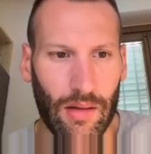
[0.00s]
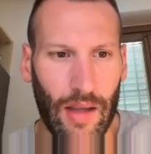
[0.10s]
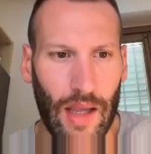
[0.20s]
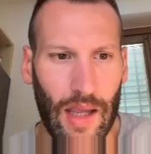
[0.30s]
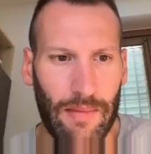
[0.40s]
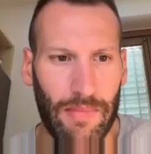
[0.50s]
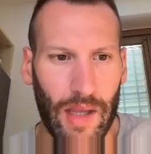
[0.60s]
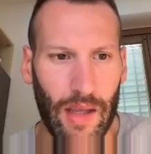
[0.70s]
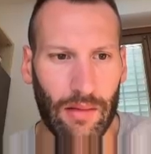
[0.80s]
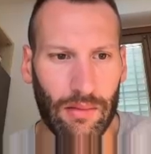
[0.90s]

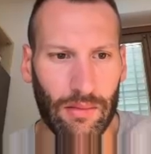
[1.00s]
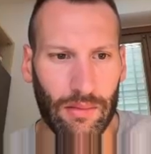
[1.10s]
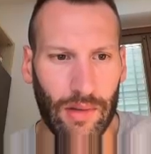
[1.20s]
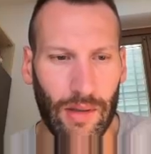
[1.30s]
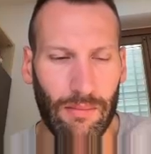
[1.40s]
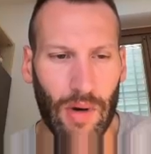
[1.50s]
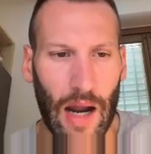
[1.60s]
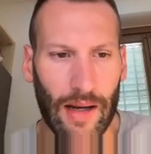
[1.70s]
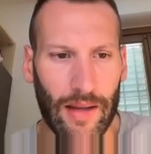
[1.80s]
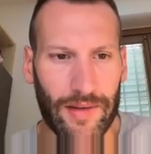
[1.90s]
AB in
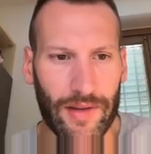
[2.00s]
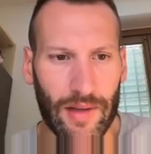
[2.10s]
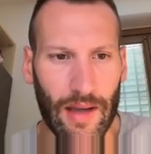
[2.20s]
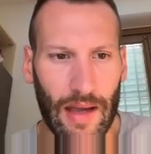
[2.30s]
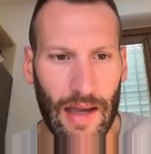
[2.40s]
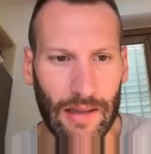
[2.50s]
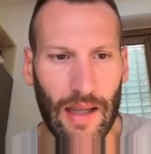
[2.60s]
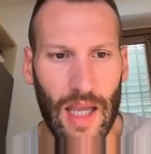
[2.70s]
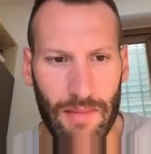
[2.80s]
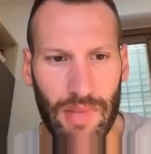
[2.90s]
brackets and
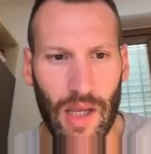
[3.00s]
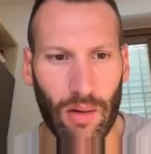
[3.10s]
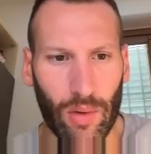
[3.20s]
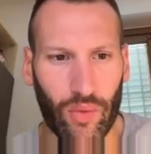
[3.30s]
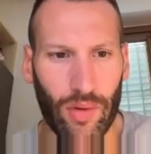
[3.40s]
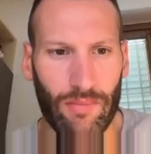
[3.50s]
AB also in